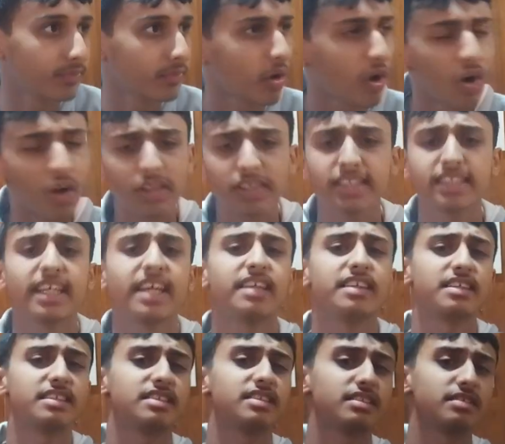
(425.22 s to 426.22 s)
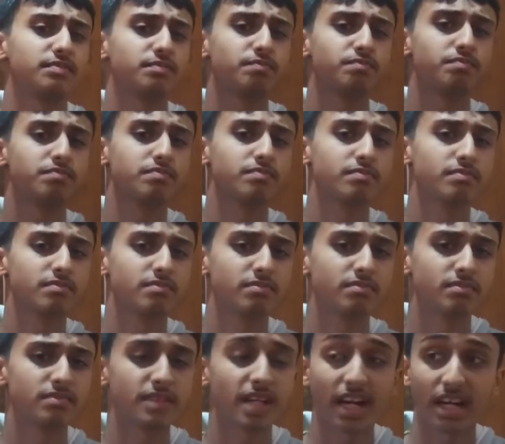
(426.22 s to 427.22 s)
all say this.
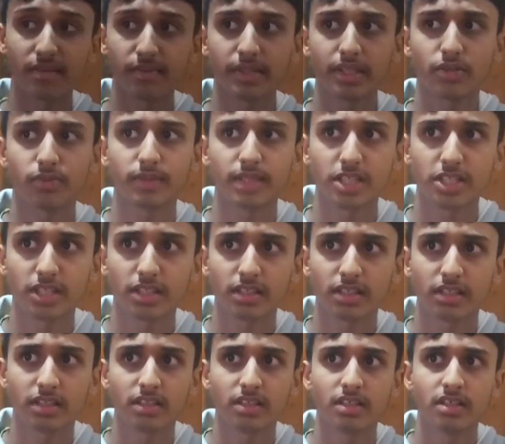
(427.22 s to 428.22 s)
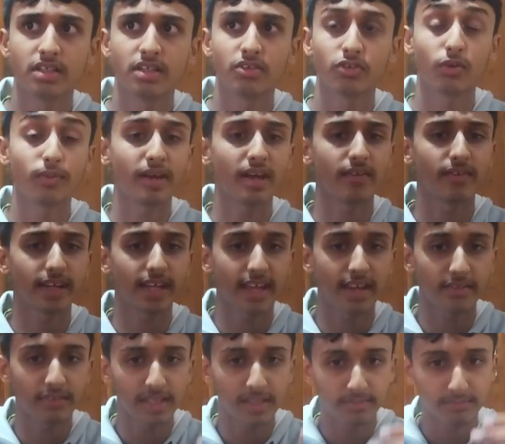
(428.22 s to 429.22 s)
The Ganapati Upanishad. Tomeva
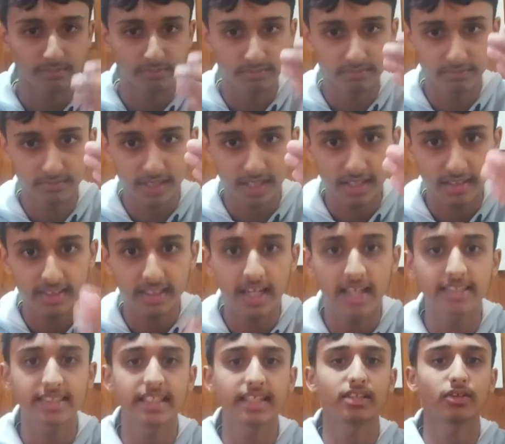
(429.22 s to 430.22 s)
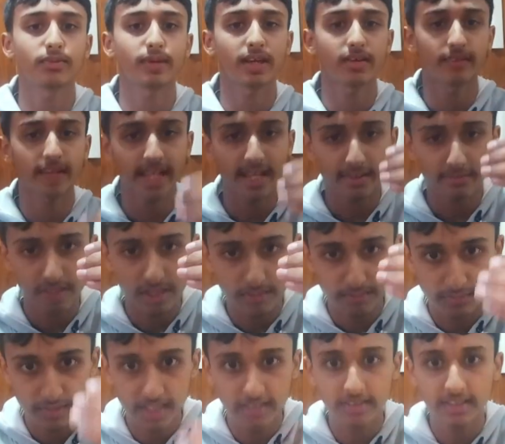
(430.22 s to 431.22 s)
kevalam kartasi, tomeva
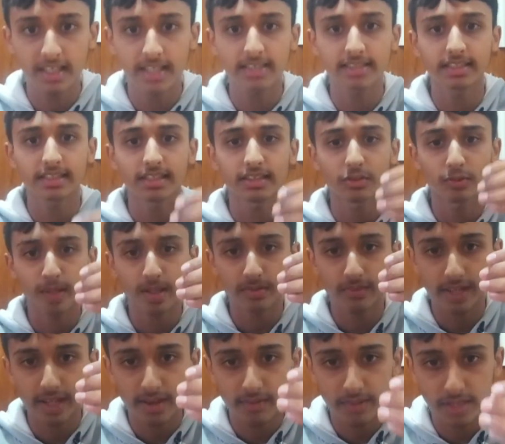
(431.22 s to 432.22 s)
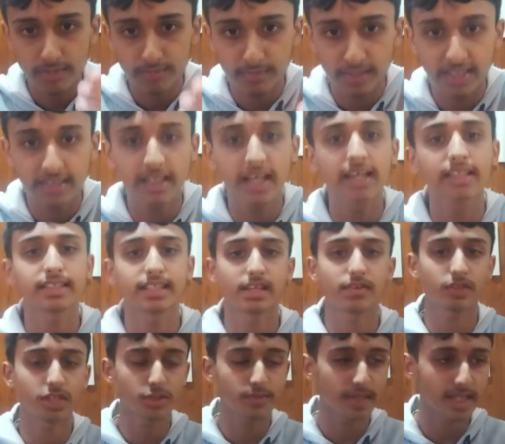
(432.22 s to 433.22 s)
kevalam dhartasi, tomeva kevalam
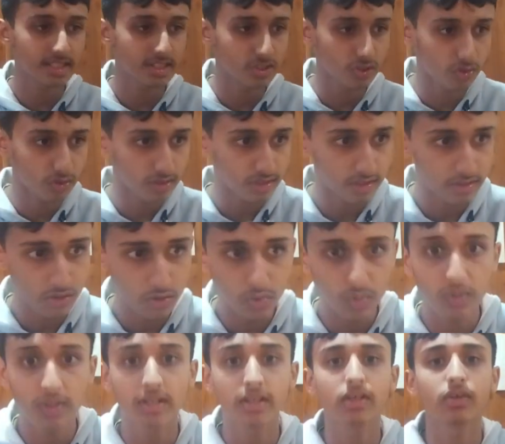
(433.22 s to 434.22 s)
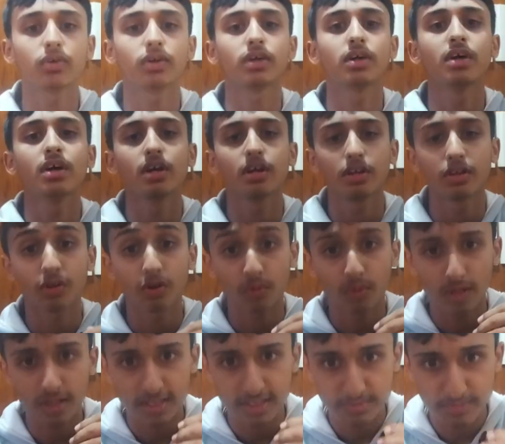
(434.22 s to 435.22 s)
hartasi, which means you're the doer, you're
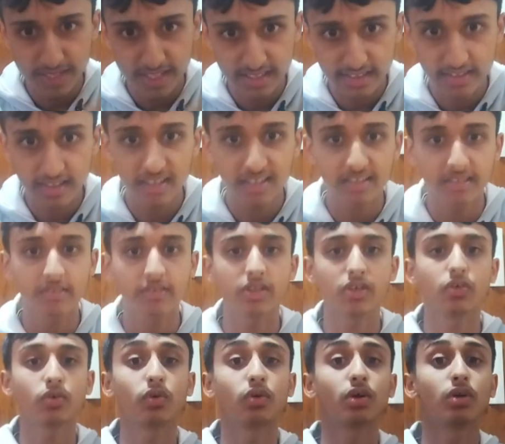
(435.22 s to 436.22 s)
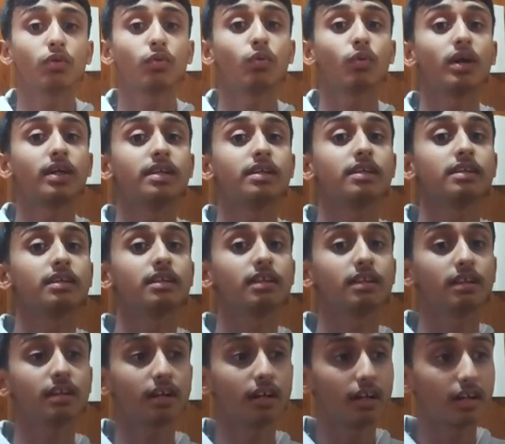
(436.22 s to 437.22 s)
what's being done, you're what
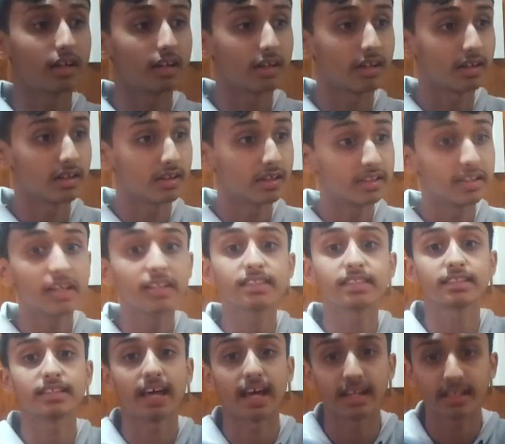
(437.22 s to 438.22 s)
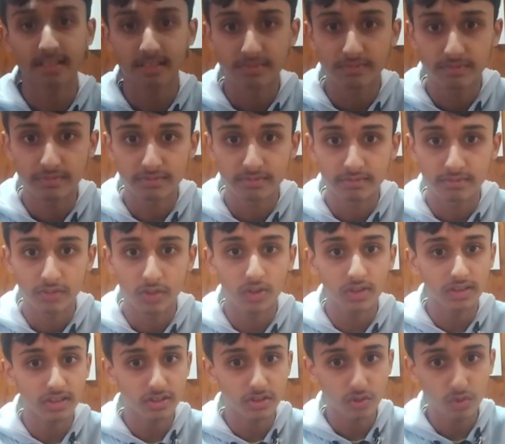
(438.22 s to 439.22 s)
does that.
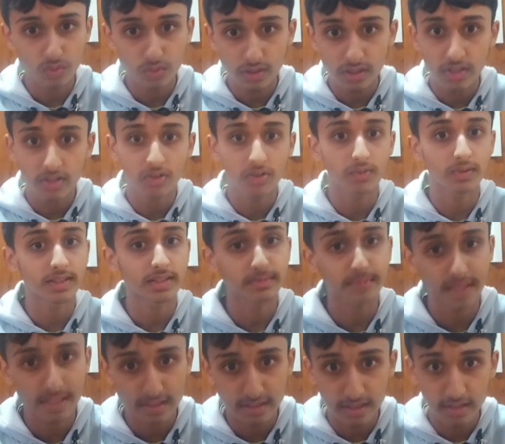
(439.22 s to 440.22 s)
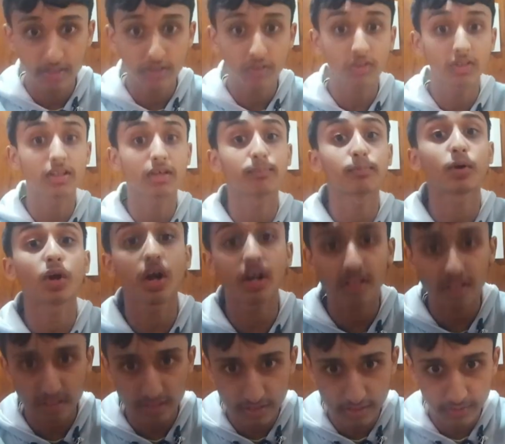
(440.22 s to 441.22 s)
You're the doer, you're what's being done, you're the
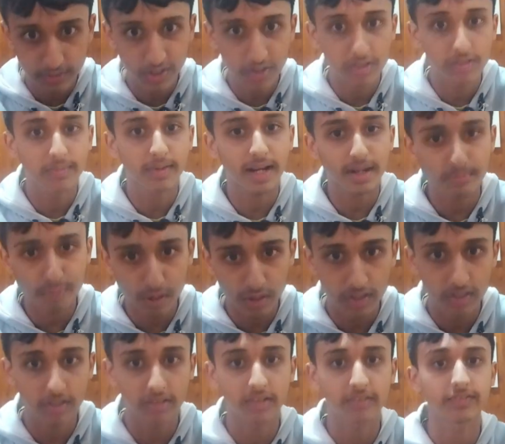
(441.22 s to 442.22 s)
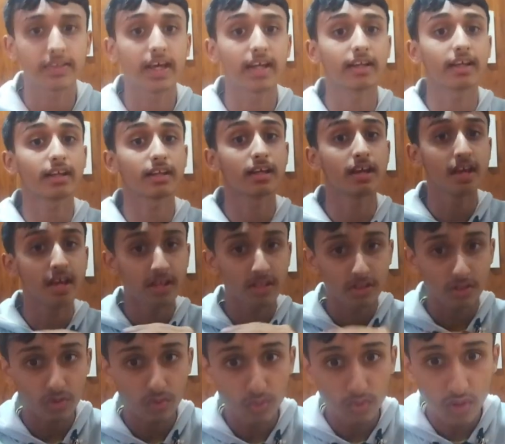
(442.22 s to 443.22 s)
product, you're the byproduct of that, and
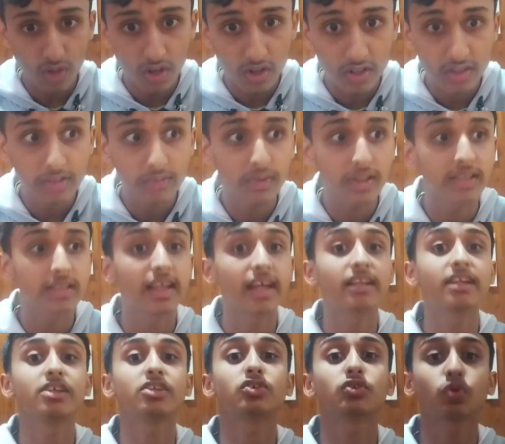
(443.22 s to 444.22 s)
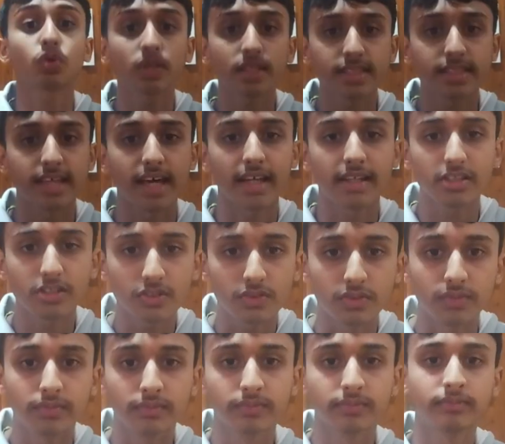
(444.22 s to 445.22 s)
you are the one that destroys that too.
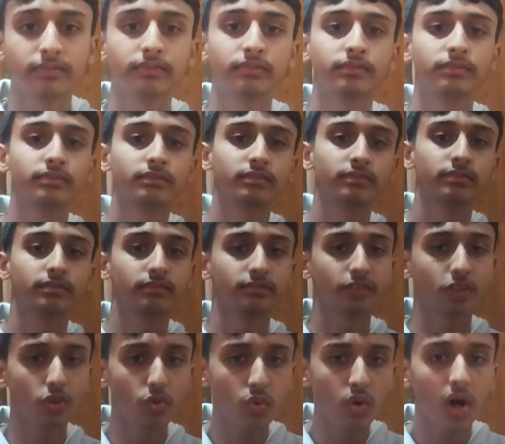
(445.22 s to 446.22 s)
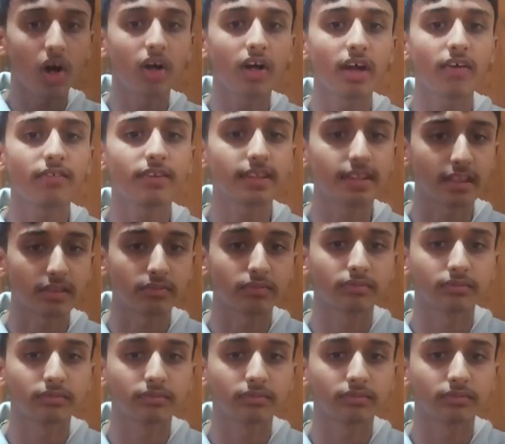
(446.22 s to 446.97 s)
You are everything.